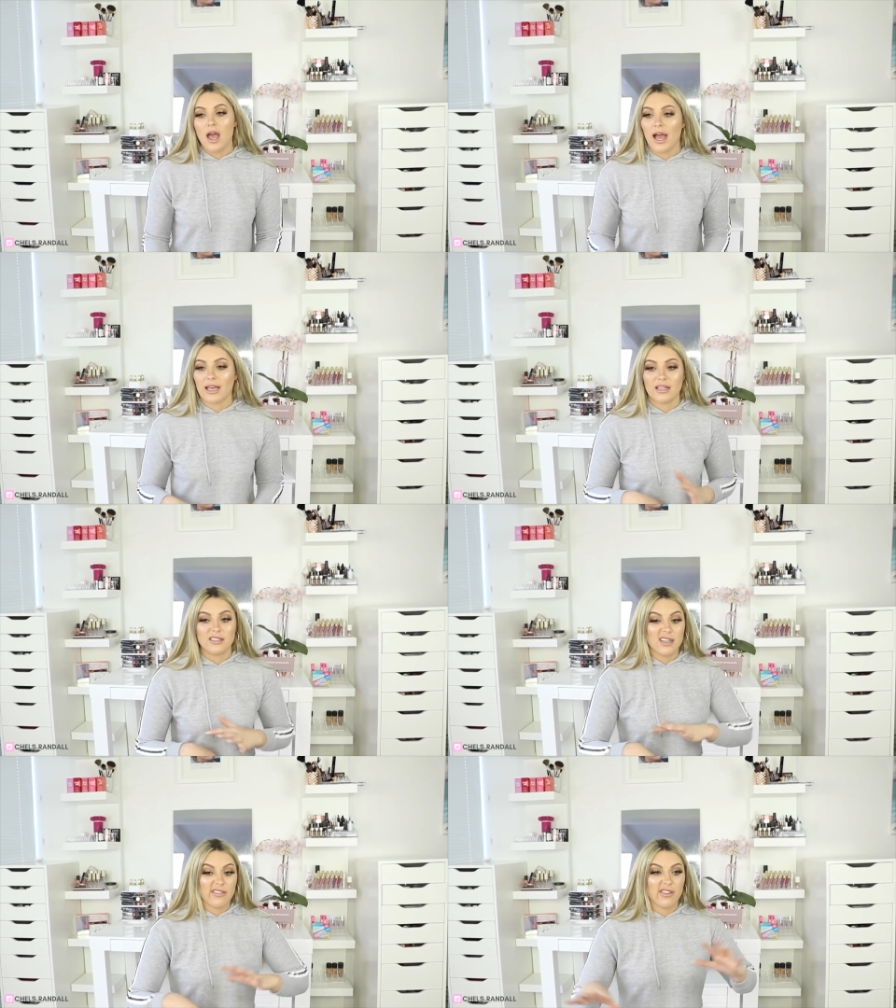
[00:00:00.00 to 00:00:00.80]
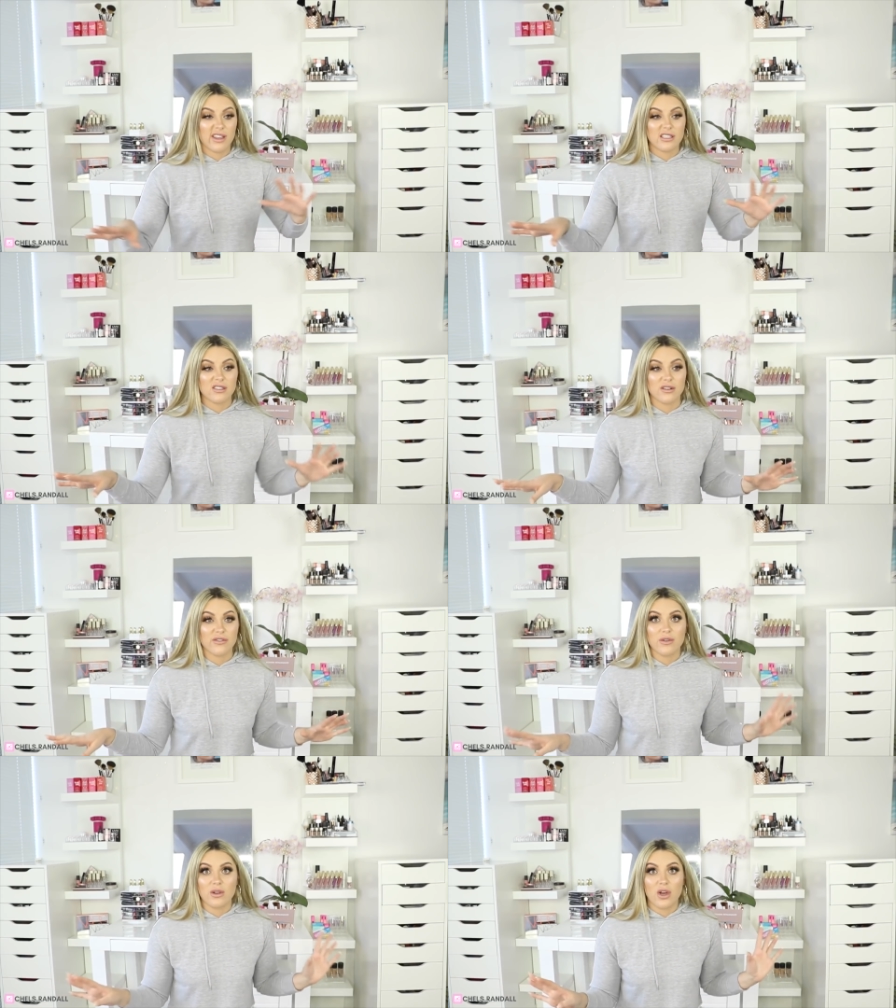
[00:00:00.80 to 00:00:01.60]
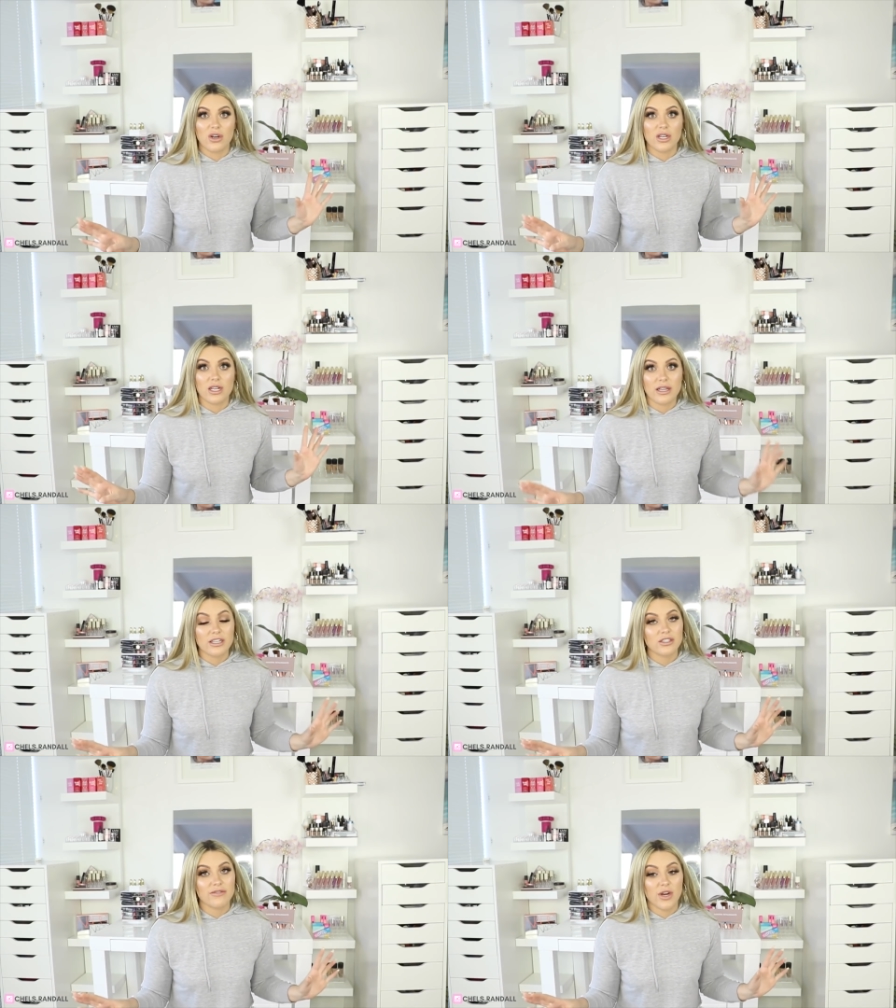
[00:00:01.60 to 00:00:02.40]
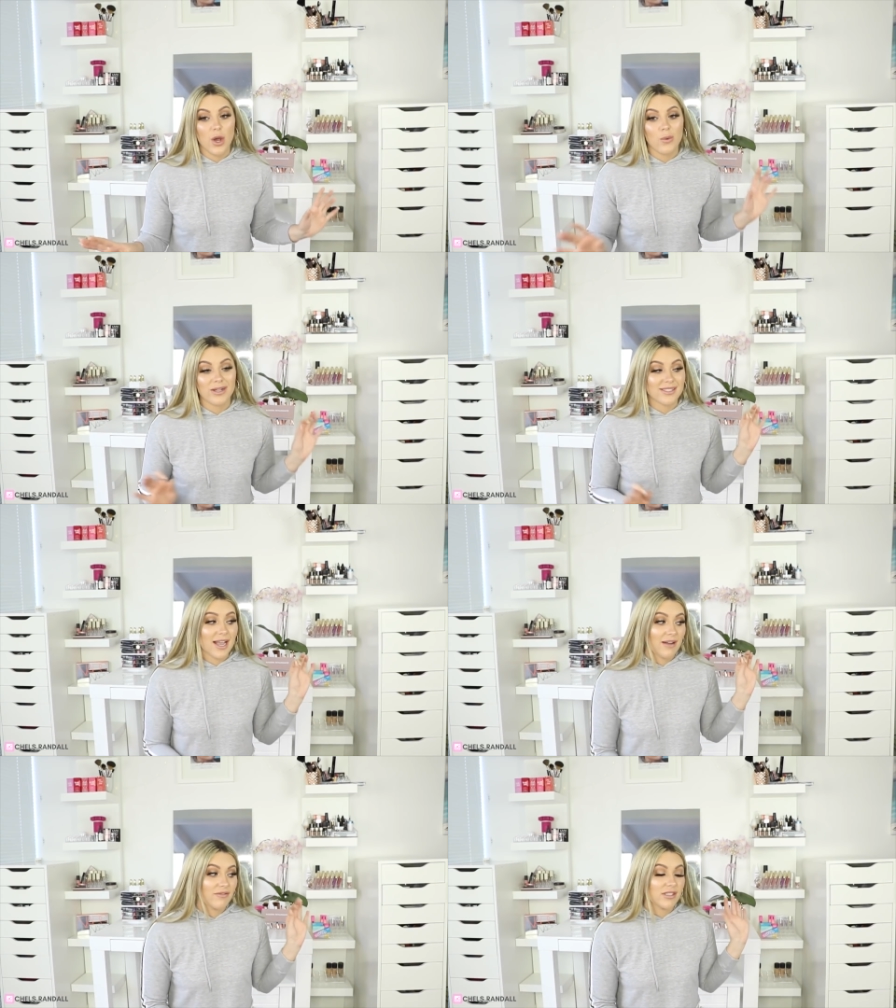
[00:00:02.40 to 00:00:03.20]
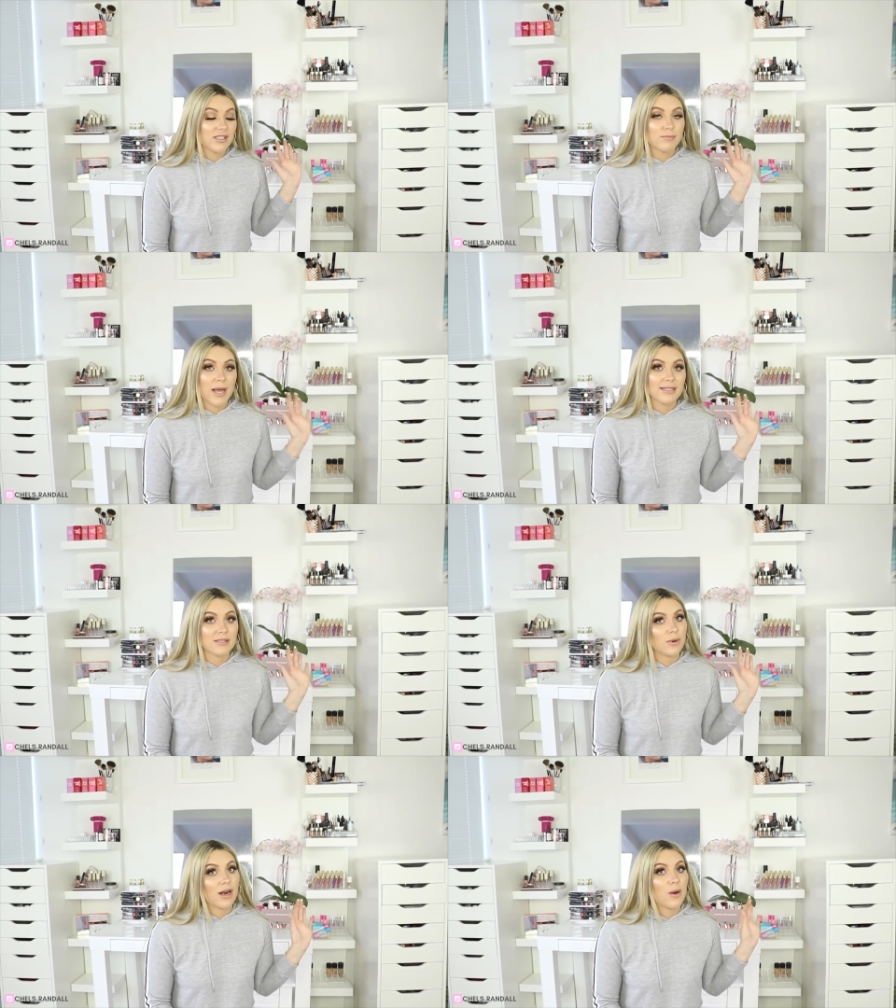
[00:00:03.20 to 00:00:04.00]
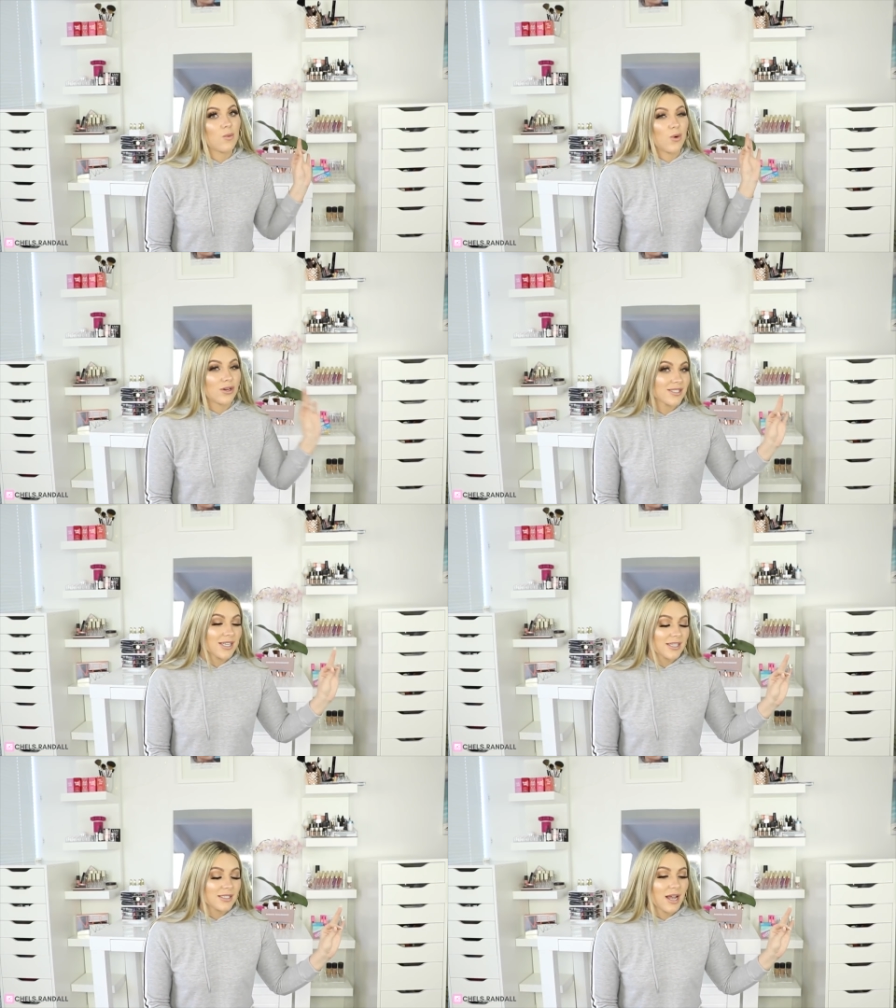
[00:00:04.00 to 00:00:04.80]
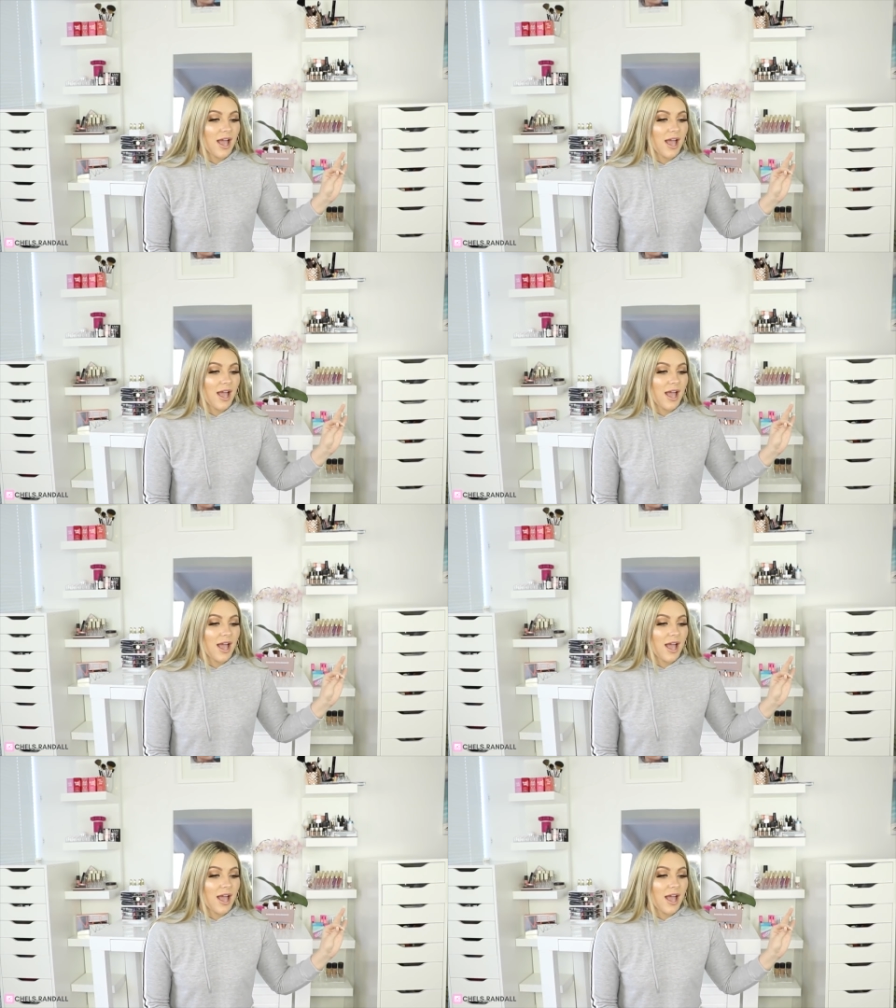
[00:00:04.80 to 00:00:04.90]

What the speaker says: I can definitely do a full-on collection video once I have this space where I want it.